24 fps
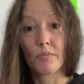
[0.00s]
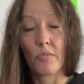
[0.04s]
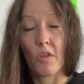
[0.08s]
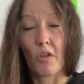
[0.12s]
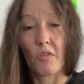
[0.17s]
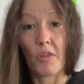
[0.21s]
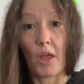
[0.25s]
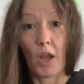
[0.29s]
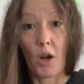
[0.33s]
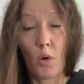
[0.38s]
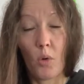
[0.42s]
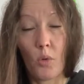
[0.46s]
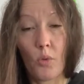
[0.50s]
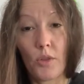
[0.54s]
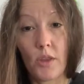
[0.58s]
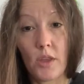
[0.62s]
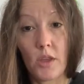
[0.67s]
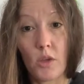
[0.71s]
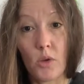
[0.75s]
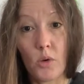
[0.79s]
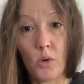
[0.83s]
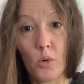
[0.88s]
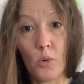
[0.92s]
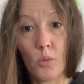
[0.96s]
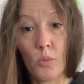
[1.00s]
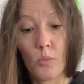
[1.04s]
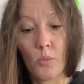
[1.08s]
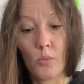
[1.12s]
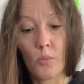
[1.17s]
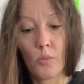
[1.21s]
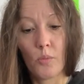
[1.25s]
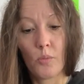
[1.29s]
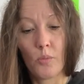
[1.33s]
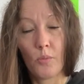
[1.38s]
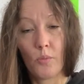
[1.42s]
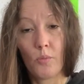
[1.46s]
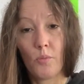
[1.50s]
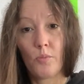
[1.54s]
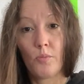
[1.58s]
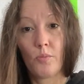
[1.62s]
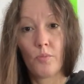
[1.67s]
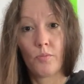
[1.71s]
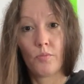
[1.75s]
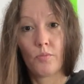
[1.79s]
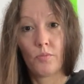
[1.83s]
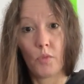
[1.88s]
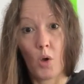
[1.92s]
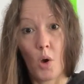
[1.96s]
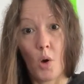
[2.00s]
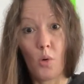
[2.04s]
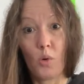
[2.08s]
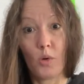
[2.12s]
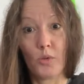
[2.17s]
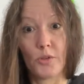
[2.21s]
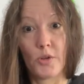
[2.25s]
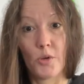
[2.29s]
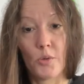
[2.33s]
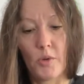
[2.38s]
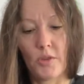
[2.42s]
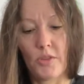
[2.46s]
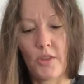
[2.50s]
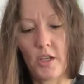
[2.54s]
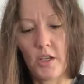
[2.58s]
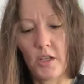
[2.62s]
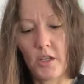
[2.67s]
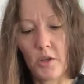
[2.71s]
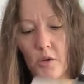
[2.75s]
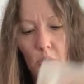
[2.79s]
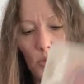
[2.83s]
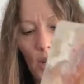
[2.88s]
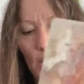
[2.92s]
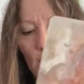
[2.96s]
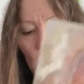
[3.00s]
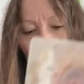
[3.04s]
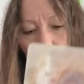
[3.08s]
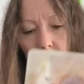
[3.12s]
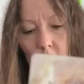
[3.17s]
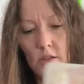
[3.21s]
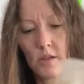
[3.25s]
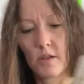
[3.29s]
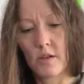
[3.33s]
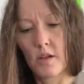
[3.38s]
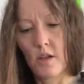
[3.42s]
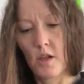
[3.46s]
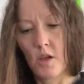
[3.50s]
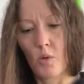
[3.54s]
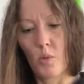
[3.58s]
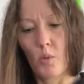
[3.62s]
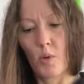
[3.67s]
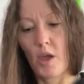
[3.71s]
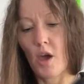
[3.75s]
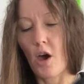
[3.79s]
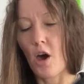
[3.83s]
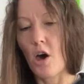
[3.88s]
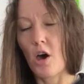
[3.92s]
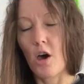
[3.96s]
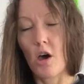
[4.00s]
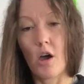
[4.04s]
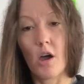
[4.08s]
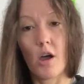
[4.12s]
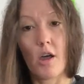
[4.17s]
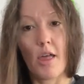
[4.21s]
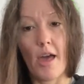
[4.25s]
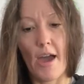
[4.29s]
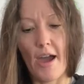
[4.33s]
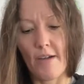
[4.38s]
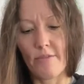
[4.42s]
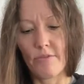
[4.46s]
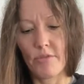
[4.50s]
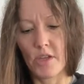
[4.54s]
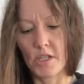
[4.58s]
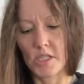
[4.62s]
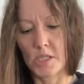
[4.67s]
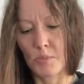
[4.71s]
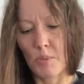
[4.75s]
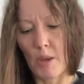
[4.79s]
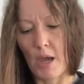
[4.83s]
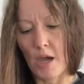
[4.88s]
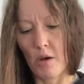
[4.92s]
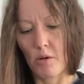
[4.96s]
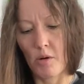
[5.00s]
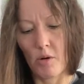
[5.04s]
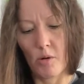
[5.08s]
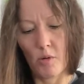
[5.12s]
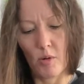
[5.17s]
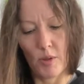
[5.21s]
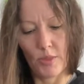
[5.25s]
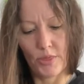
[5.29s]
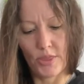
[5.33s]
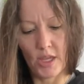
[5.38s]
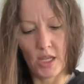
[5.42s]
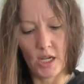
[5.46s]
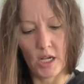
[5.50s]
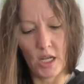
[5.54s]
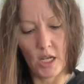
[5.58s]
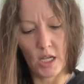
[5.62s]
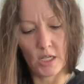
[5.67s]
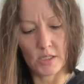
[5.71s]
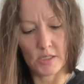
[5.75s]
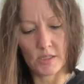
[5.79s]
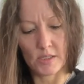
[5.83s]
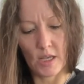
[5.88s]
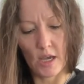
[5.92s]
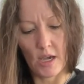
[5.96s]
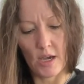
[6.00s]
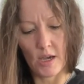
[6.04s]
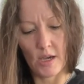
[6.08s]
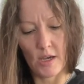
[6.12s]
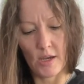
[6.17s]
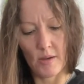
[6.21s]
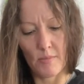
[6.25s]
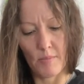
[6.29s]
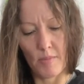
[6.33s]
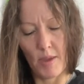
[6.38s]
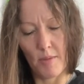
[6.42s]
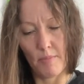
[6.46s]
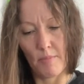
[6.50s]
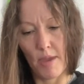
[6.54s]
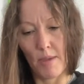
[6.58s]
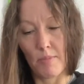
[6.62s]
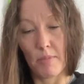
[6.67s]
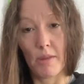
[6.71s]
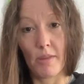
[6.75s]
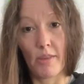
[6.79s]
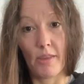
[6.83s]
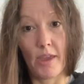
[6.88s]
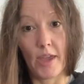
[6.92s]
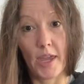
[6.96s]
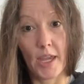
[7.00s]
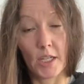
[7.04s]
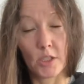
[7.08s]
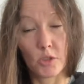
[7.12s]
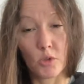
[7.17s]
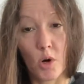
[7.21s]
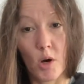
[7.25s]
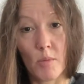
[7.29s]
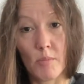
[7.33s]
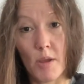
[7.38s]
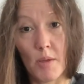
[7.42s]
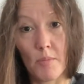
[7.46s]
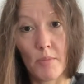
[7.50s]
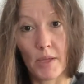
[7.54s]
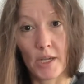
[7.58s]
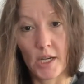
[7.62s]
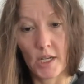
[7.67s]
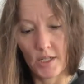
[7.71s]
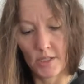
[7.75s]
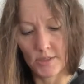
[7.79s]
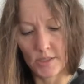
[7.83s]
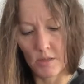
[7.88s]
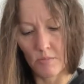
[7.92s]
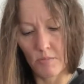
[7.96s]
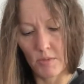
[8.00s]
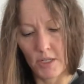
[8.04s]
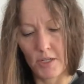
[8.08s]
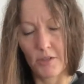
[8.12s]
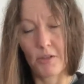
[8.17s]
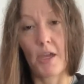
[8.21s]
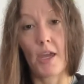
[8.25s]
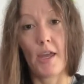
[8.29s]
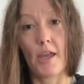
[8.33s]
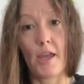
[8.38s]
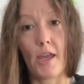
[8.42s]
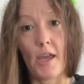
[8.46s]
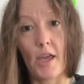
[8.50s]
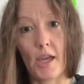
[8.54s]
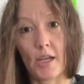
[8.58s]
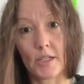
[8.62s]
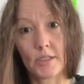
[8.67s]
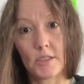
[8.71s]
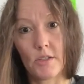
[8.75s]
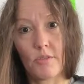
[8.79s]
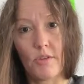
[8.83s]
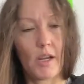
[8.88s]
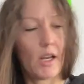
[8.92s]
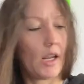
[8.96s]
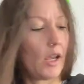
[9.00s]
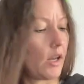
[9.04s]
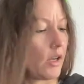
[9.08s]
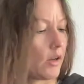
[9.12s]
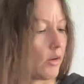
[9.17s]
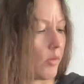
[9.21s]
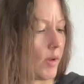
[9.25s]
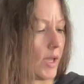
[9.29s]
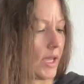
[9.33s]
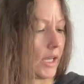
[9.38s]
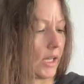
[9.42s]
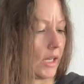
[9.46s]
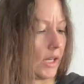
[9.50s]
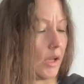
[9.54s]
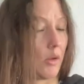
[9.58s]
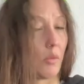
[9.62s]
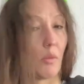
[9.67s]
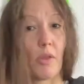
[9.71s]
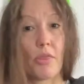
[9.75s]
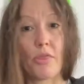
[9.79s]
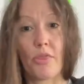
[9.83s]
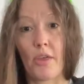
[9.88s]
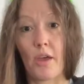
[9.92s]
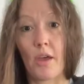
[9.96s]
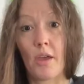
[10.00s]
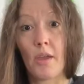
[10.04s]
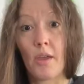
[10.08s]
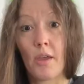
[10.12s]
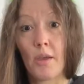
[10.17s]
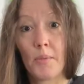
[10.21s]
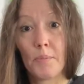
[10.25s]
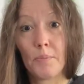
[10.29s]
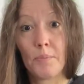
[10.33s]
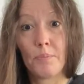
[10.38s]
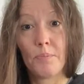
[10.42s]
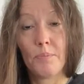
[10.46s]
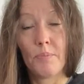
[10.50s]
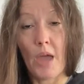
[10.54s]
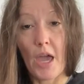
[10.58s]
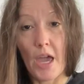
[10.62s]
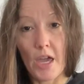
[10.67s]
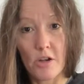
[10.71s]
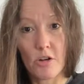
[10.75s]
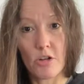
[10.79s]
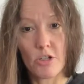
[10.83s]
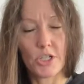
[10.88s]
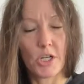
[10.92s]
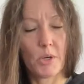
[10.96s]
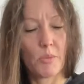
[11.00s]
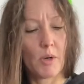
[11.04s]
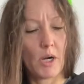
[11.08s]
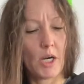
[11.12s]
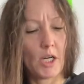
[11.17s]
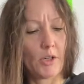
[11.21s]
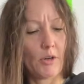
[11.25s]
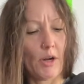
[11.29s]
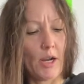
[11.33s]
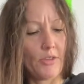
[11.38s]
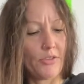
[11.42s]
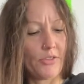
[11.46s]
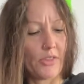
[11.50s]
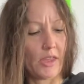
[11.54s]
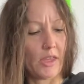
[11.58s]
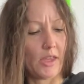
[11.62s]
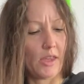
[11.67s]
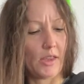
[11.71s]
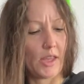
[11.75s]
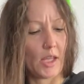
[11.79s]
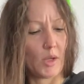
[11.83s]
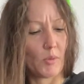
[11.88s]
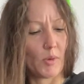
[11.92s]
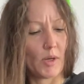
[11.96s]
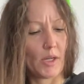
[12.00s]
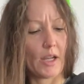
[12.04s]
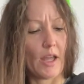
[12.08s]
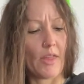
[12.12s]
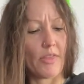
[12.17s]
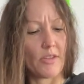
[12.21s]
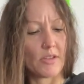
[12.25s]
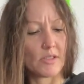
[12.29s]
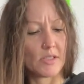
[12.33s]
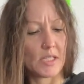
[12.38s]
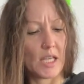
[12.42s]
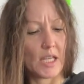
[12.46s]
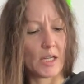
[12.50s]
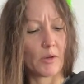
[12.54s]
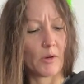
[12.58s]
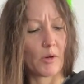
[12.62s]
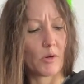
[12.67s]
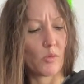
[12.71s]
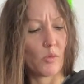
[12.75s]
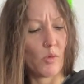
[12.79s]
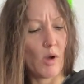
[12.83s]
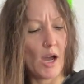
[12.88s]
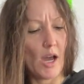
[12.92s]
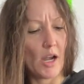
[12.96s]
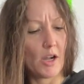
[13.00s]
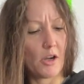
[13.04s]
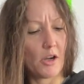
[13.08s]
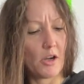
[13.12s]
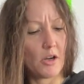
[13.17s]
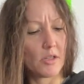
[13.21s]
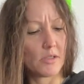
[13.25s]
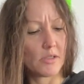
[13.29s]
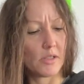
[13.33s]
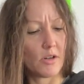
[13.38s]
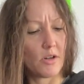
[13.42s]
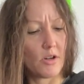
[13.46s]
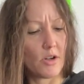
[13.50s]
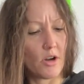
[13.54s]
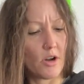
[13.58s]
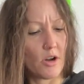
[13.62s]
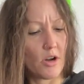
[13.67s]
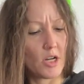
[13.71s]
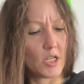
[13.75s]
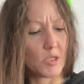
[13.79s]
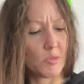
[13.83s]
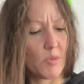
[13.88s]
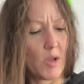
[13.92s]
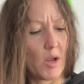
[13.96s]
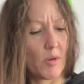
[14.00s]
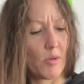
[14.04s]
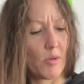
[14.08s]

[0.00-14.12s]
that only you hold within you, right? We all have this power within us. It may be laying dormant, but it doesn't mean you can't activate and awaken it with the energy work, right? The healing work and the sacred waters, nourishment,